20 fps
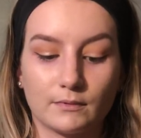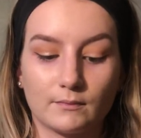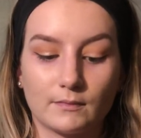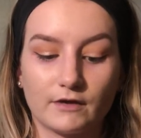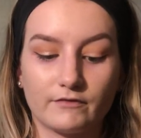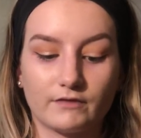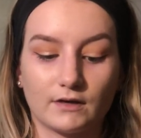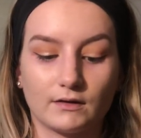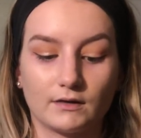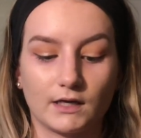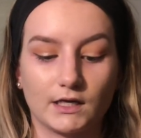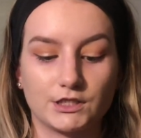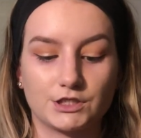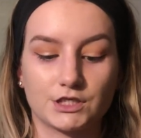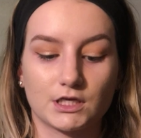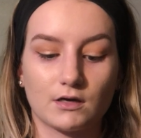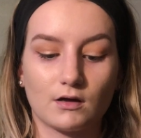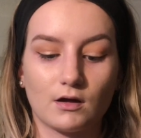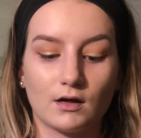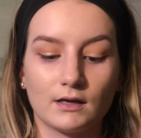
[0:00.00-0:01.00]
my
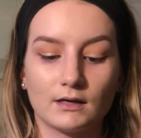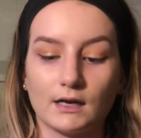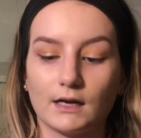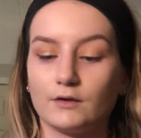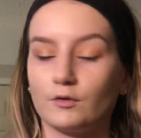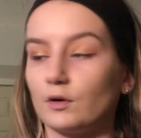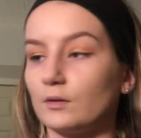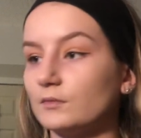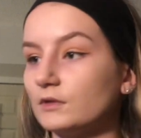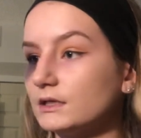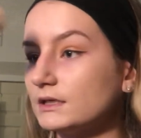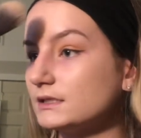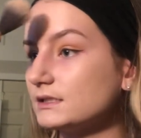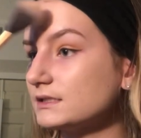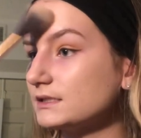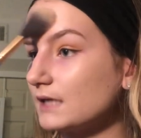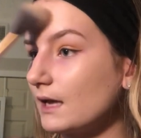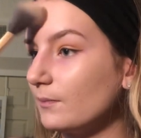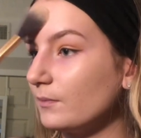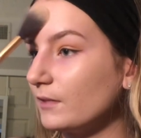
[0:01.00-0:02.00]
foundation on, I normally
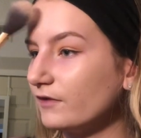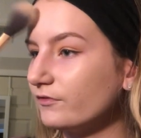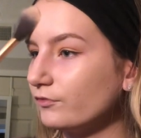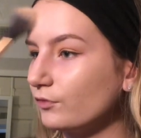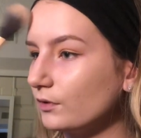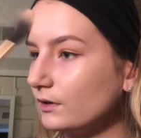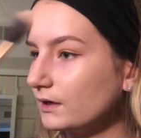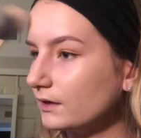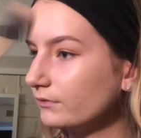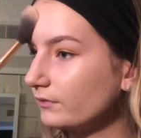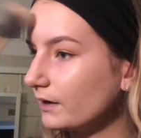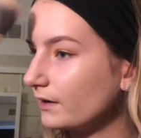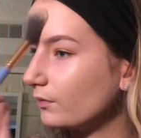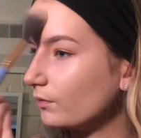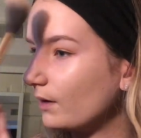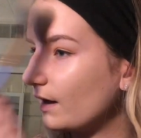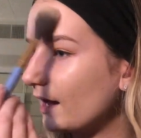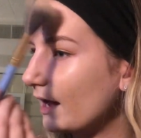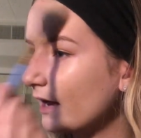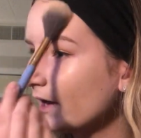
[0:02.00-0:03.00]
set my forehead right
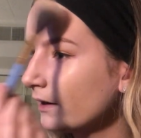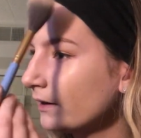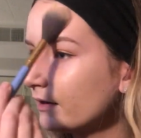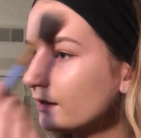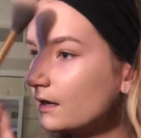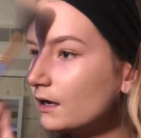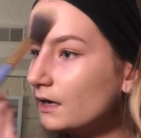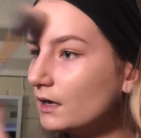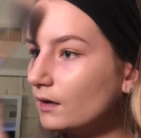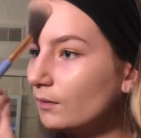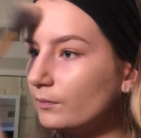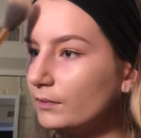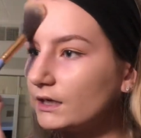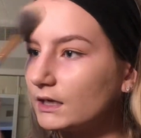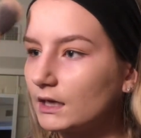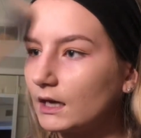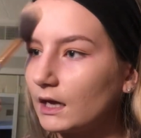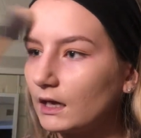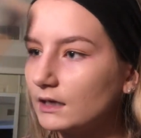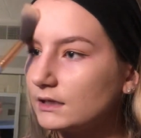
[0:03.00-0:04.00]
away
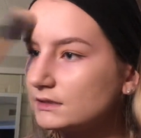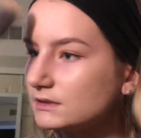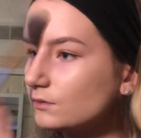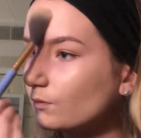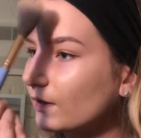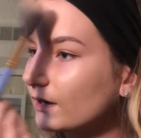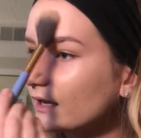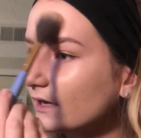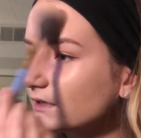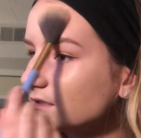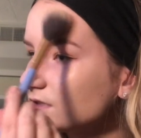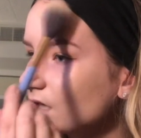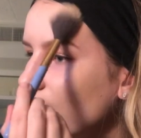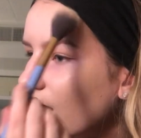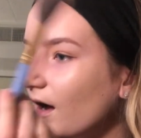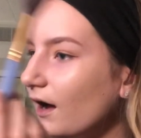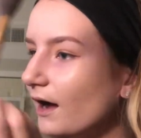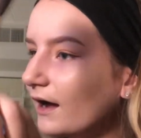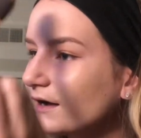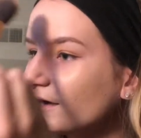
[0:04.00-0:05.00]
because when I
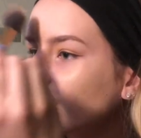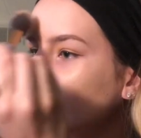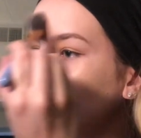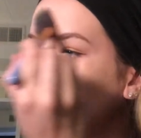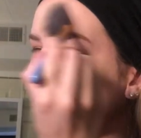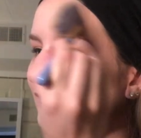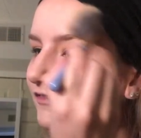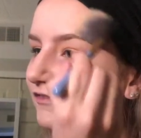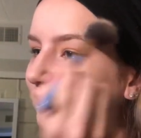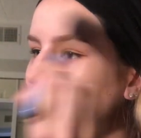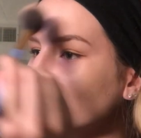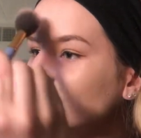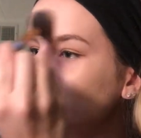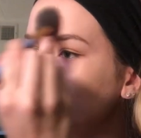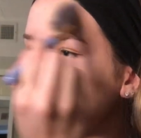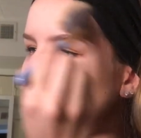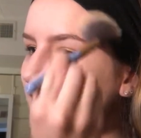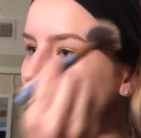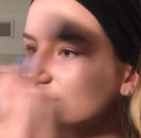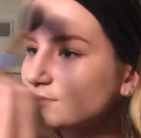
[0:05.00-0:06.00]
talk, my
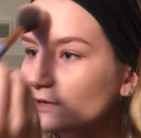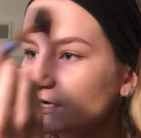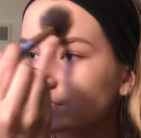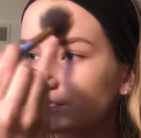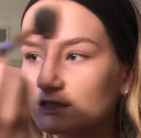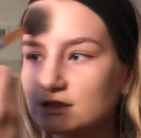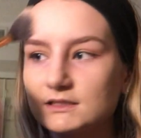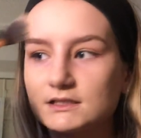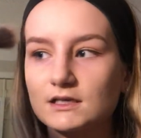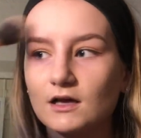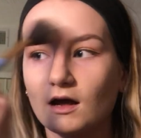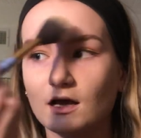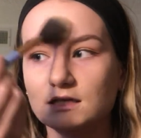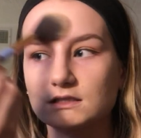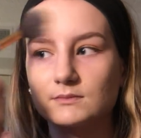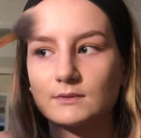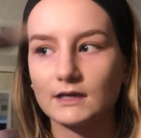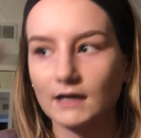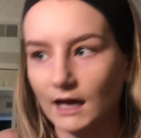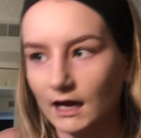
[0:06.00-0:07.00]
facial expressions cause
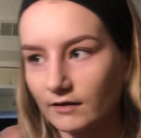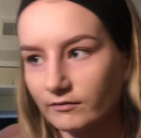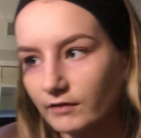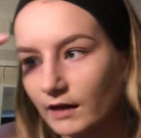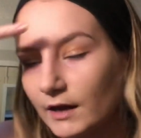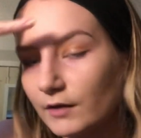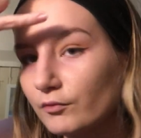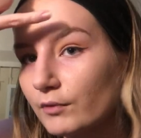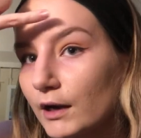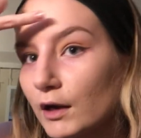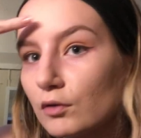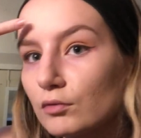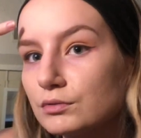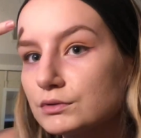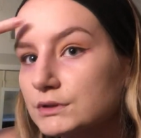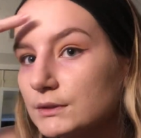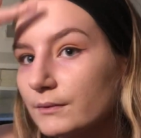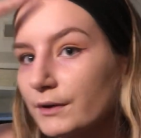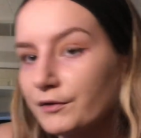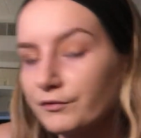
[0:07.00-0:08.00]
me to have like
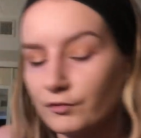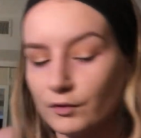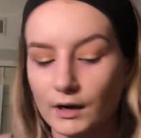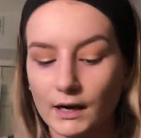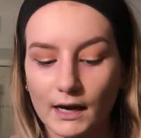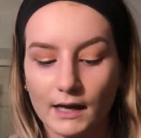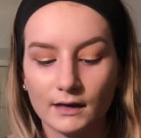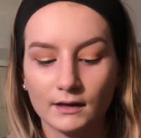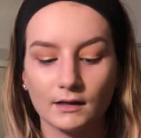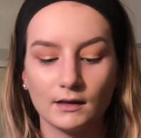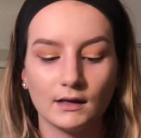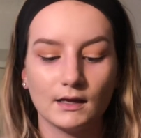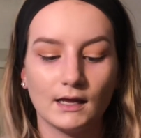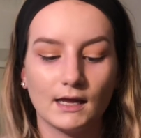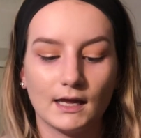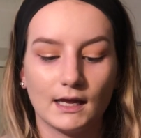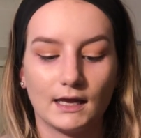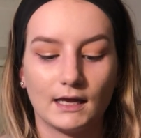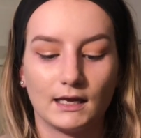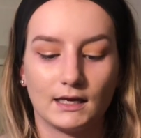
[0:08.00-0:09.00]
wrinkles in my forehead,
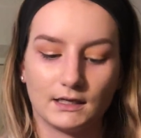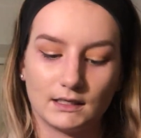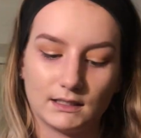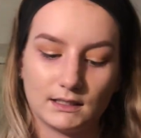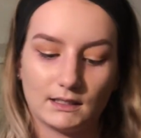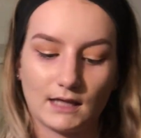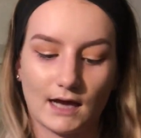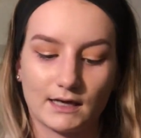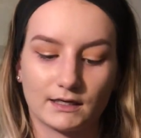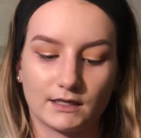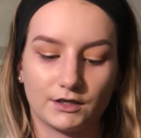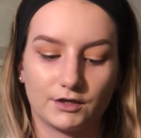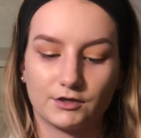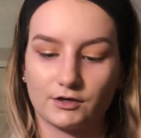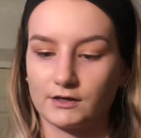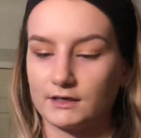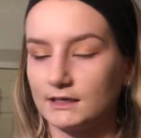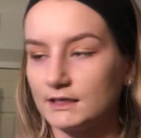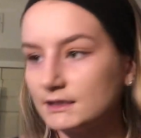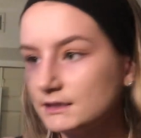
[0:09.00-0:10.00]
and that can
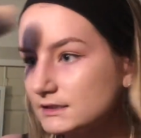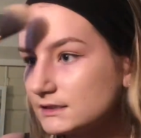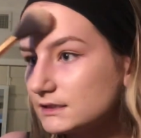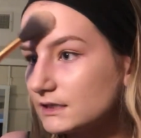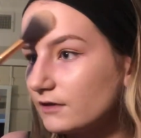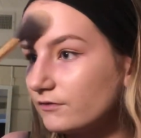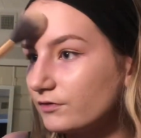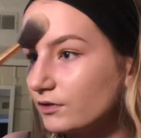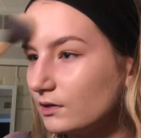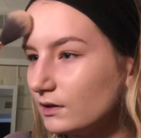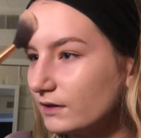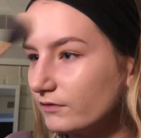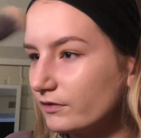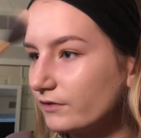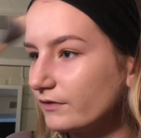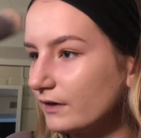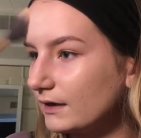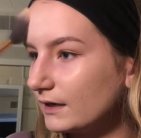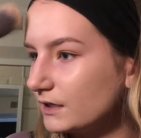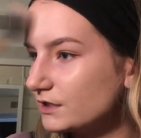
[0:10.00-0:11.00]
crease if you leave your
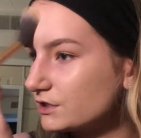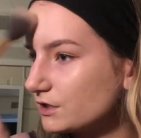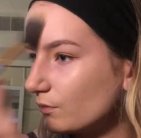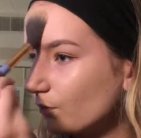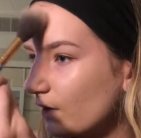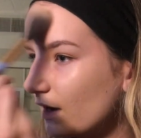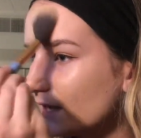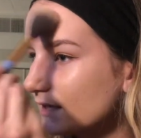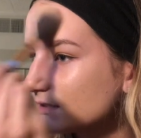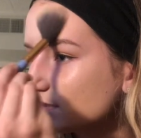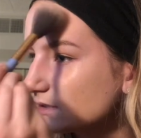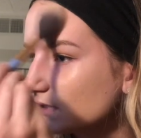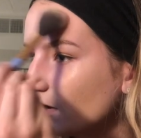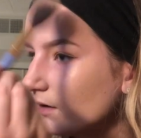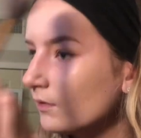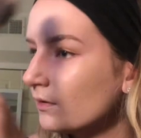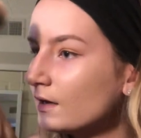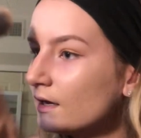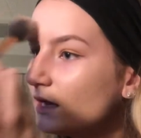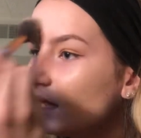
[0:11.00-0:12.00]
foundation wet.
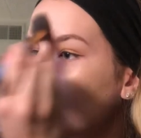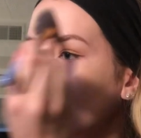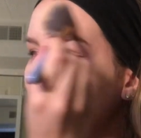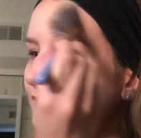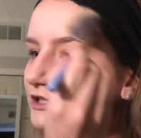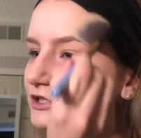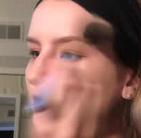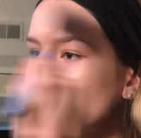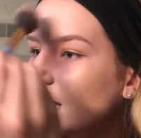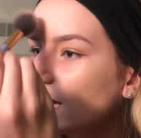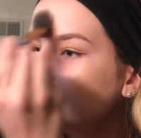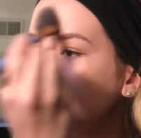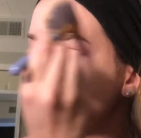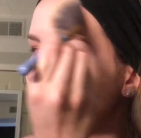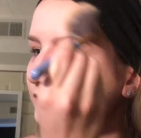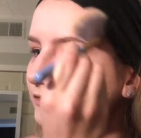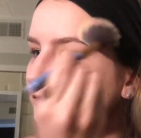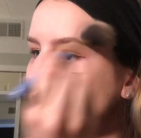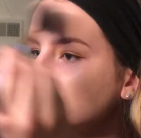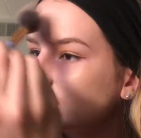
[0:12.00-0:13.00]
So I try
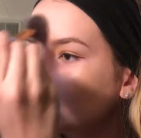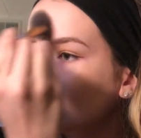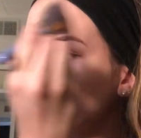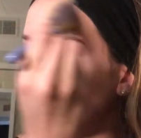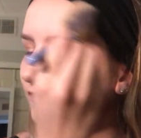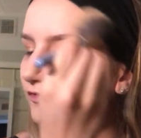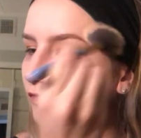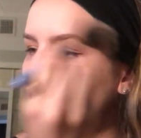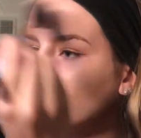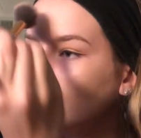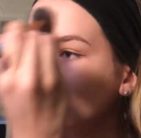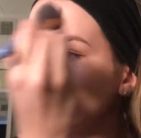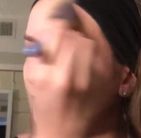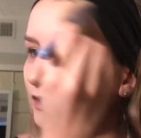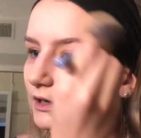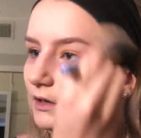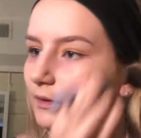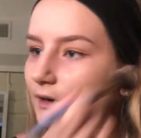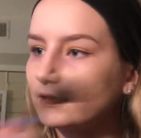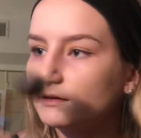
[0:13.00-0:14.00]
to set my forehead
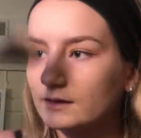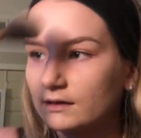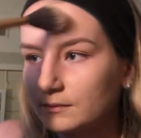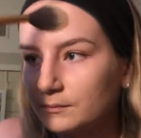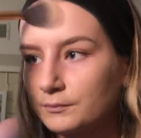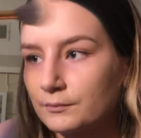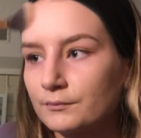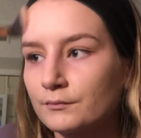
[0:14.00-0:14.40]
pretty quickly.